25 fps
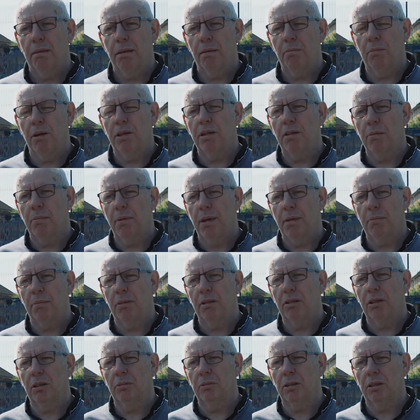of
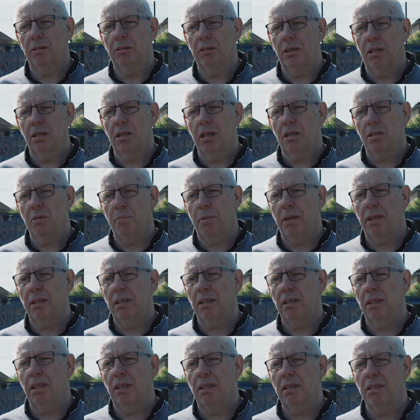people coming and
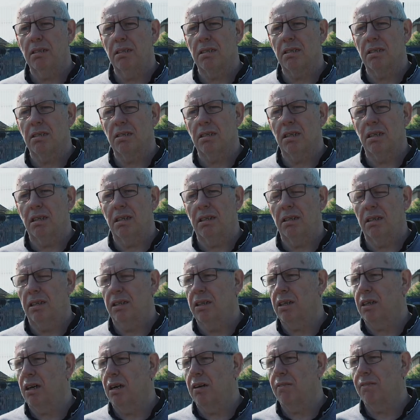speaking to us and
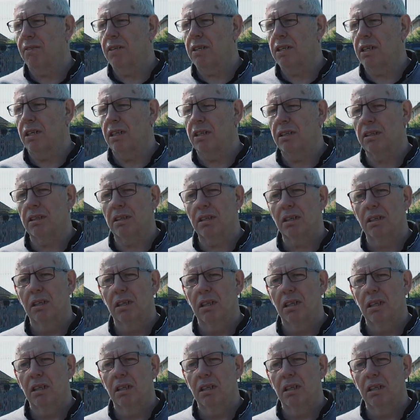in the conversations,